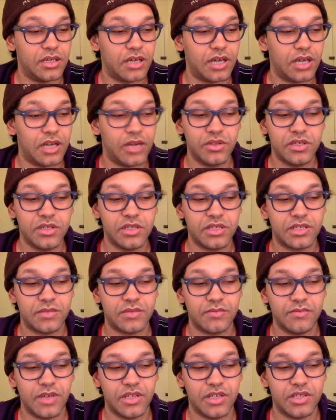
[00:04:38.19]
I only
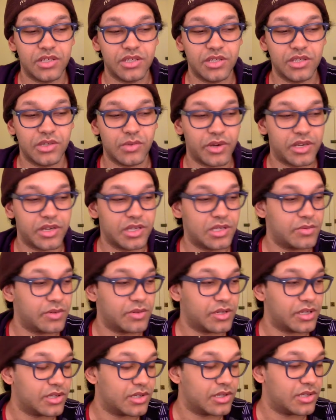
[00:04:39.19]
mention his race
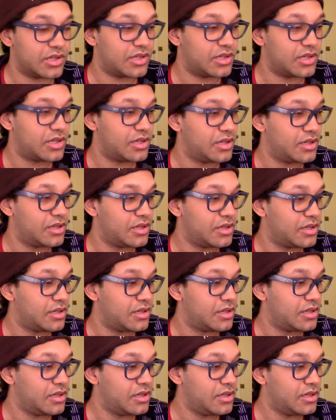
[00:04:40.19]
because
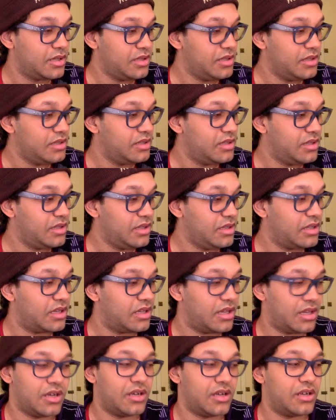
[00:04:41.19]

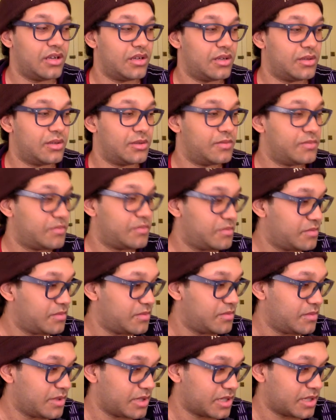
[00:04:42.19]
uh,
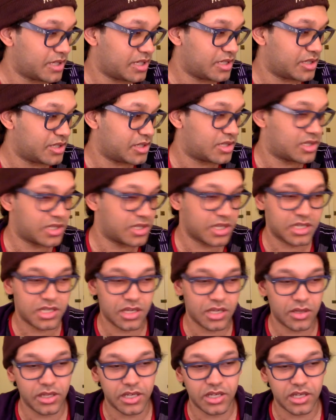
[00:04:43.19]
he just sticks
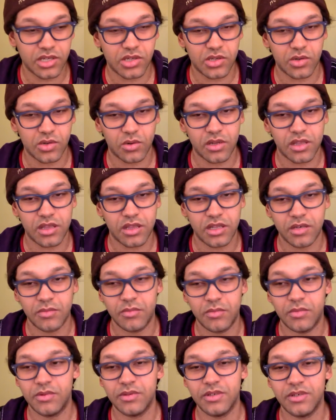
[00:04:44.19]
out like a sore
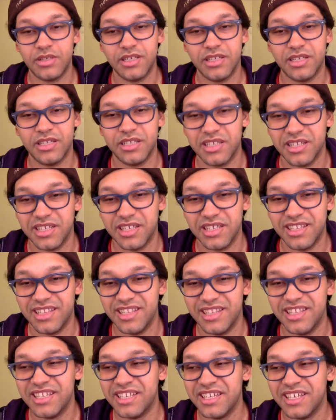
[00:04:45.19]
thumb
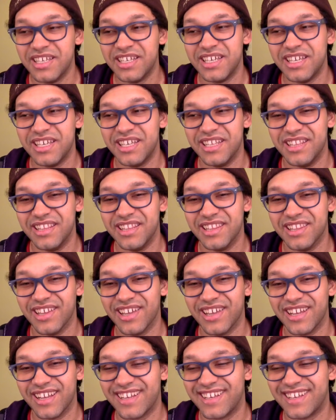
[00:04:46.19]
in
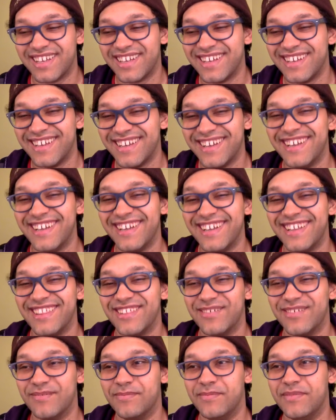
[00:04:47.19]
like
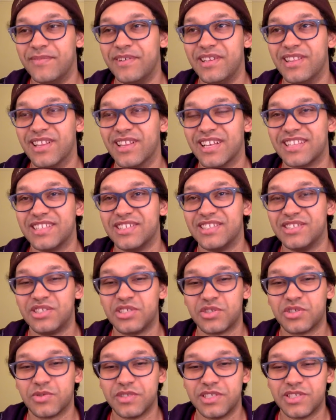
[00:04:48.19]
in like these
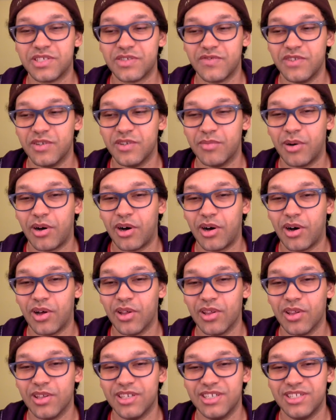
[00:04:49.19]
streets of
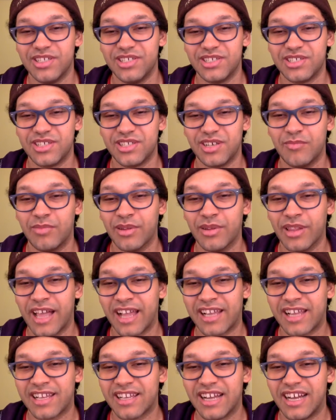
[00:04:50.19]
Nepal. It's just a
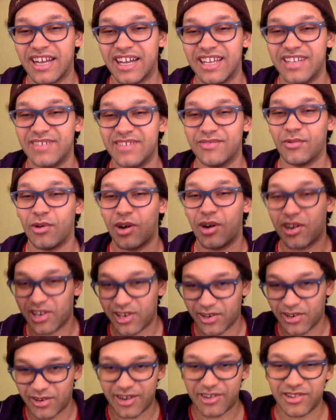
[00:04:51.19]
black guy
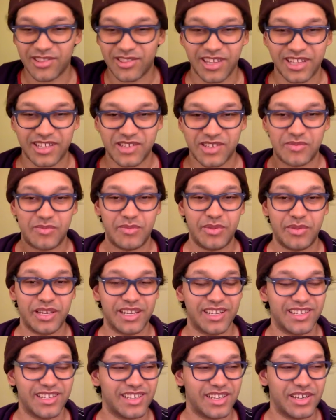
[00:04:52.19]
walking around with like this
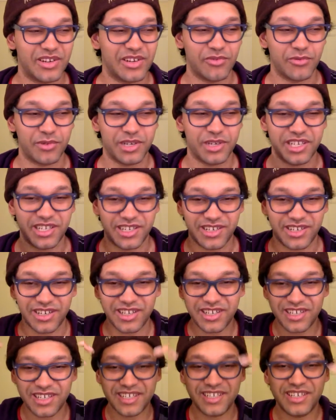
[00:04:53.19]
big like green
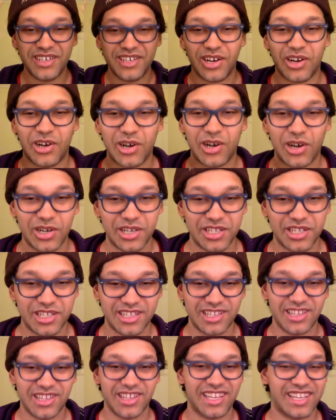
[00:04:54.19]

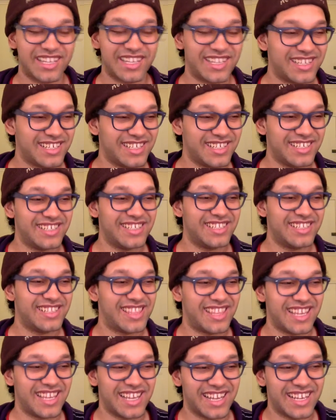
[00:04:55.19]
hooded like
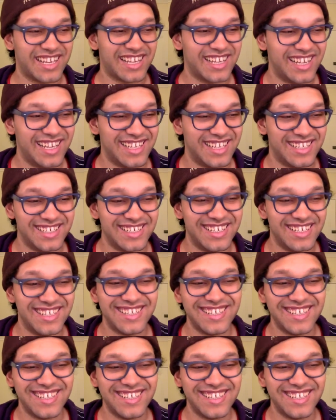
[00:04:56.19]
thing, and